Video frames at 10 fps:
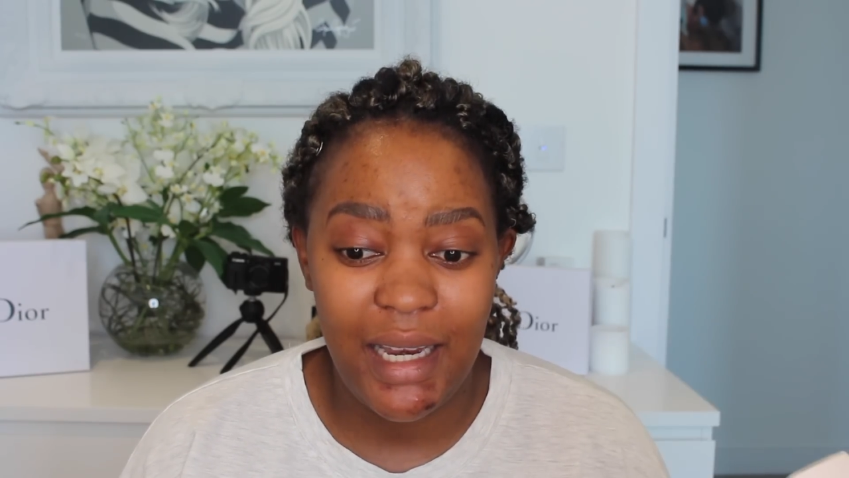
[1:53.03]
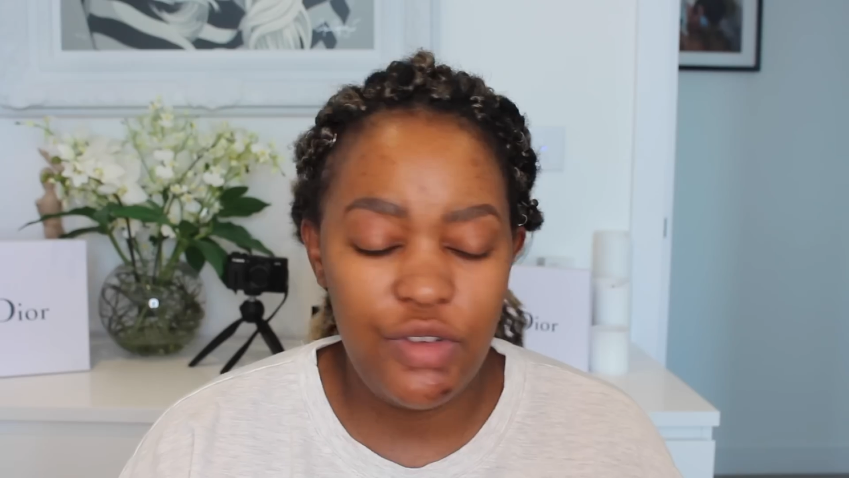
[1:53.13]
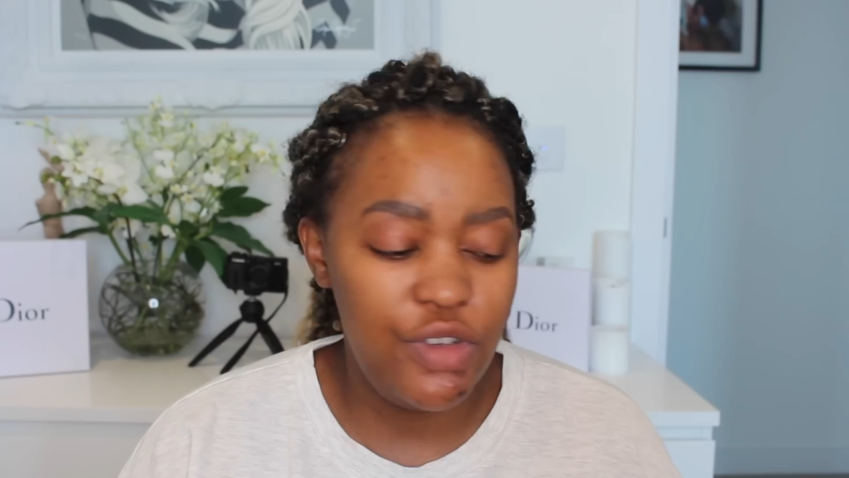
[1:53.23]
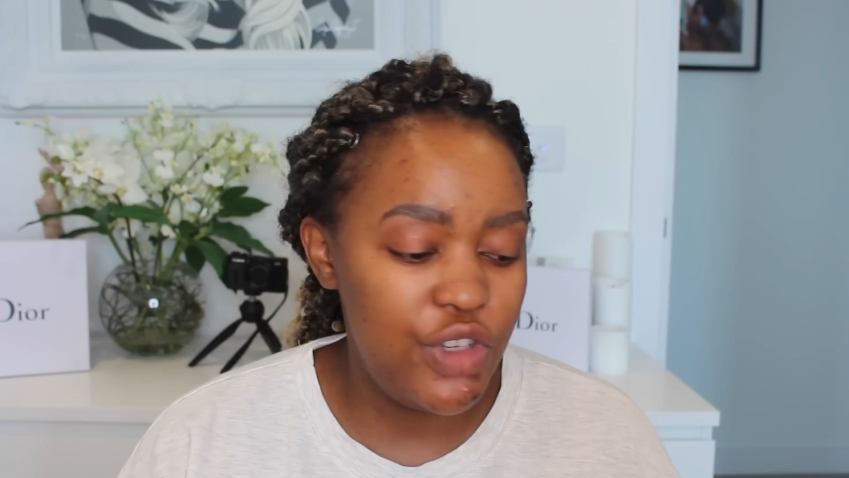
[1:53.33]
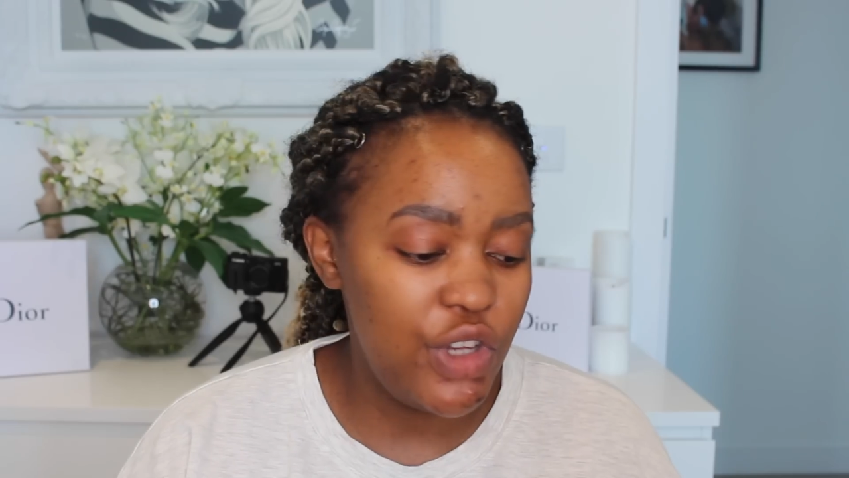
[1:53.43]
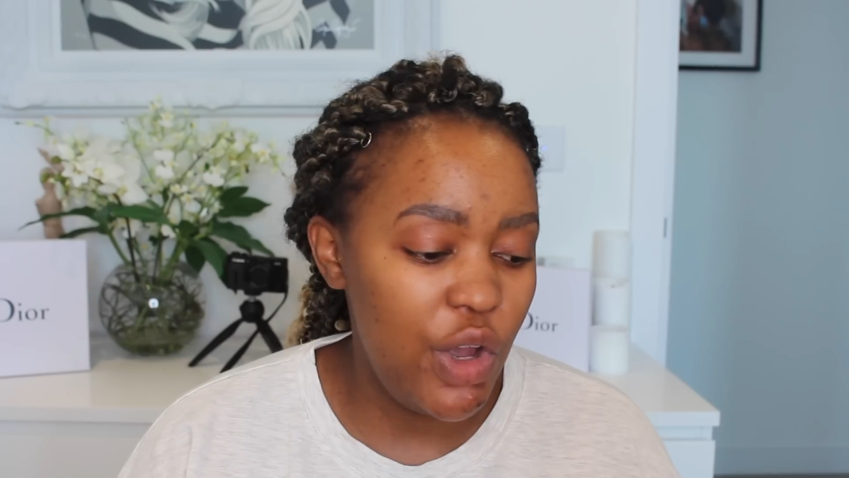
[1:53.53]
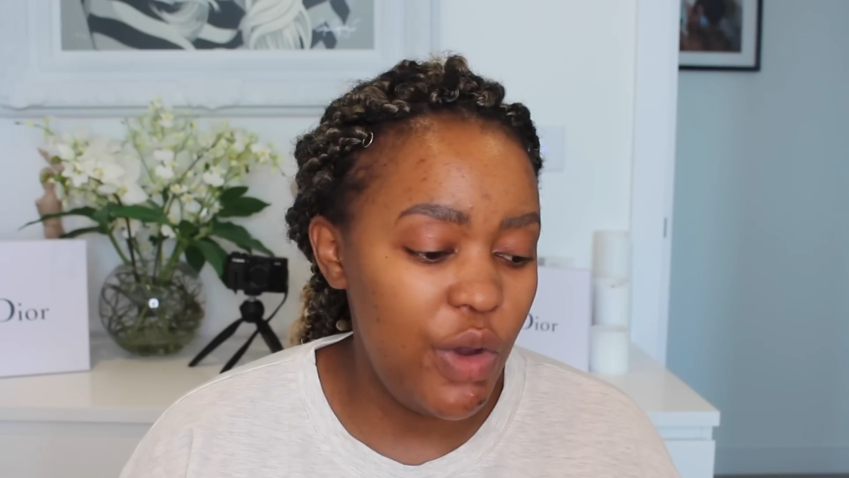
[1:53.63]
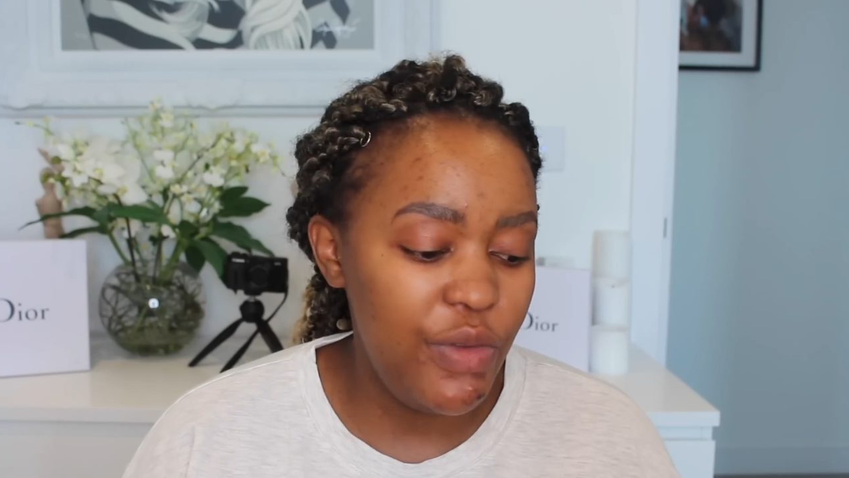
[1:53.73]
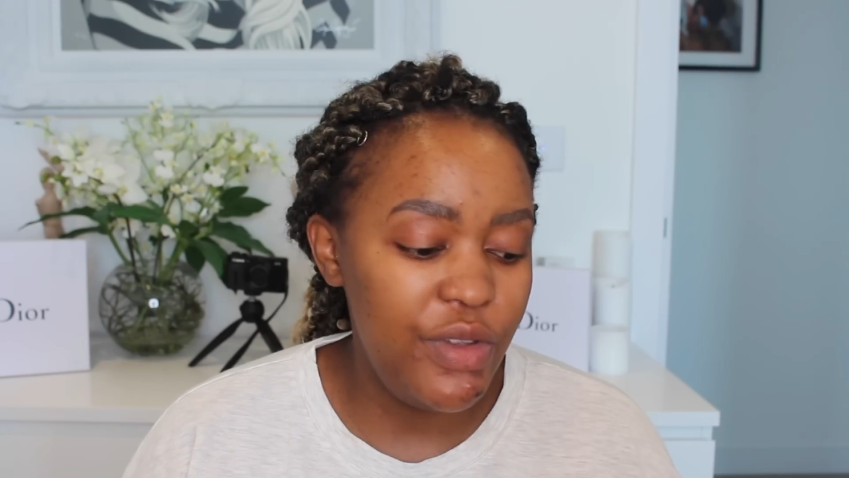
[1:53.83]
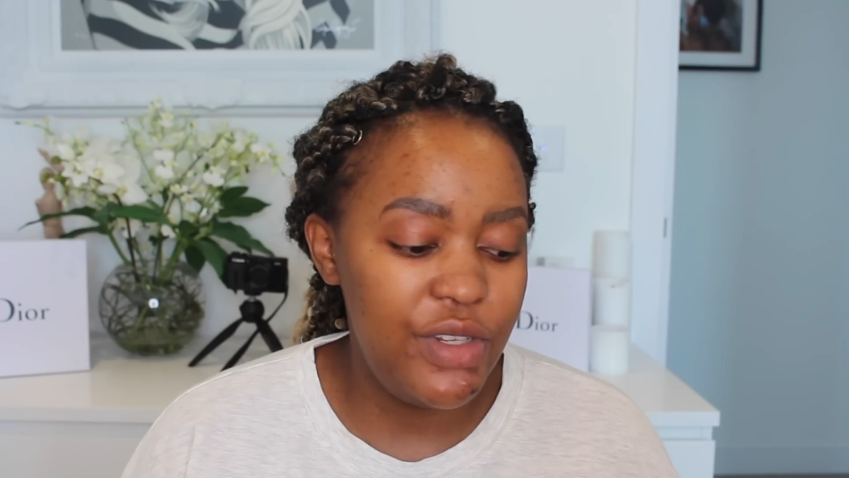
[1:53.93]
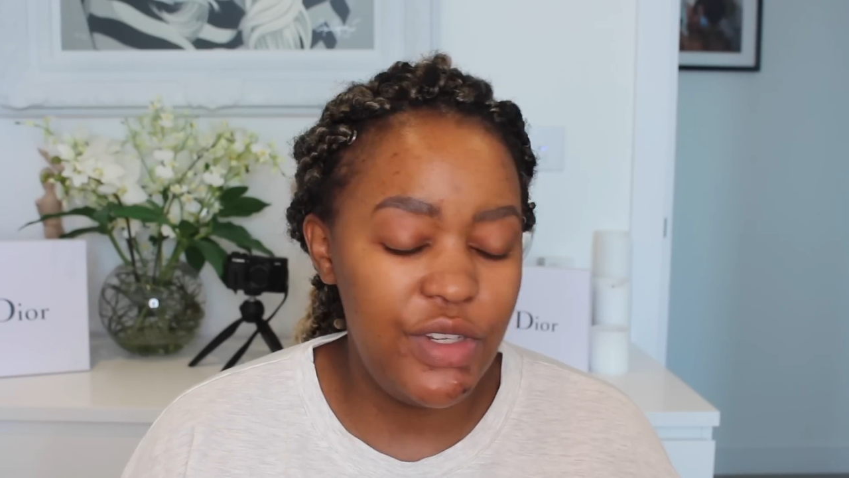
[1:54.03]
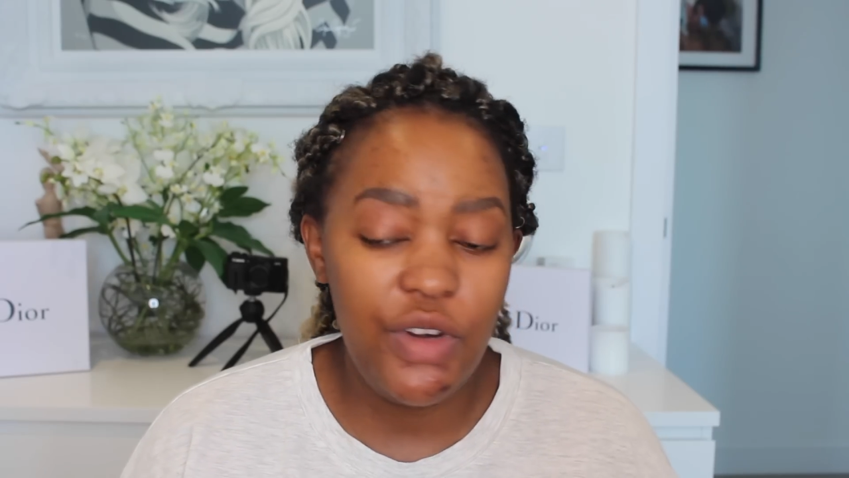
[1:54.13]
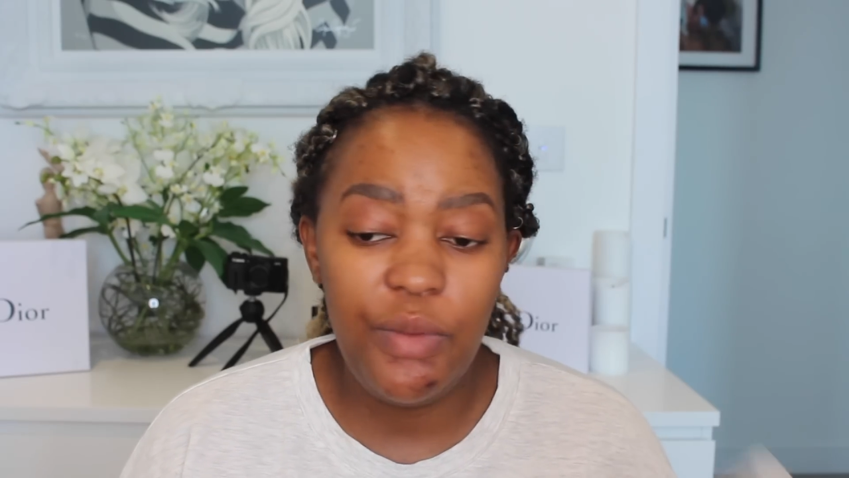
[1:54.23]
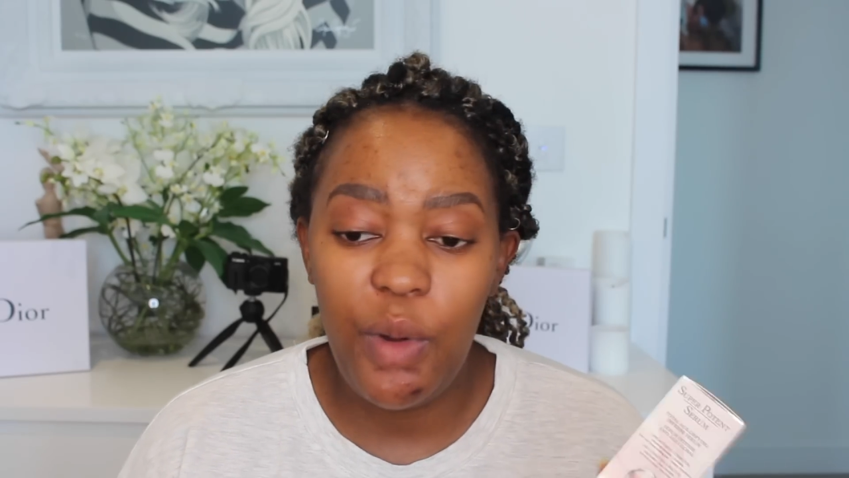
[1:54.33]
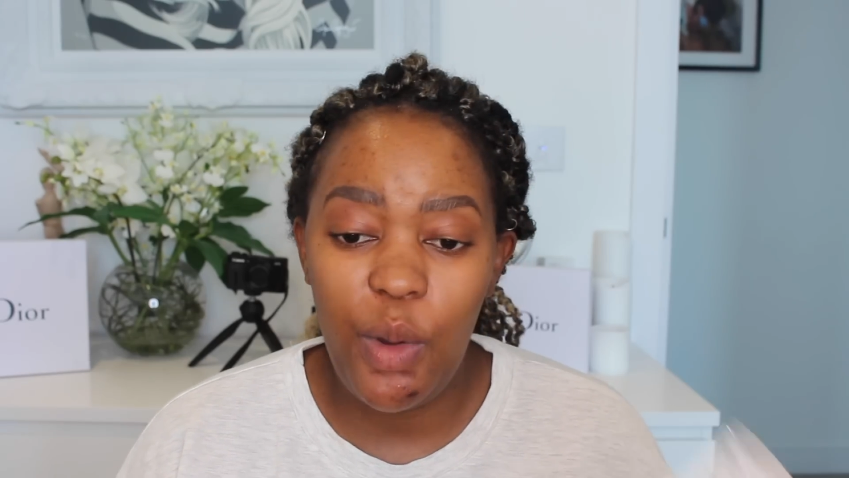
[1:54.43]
So the serum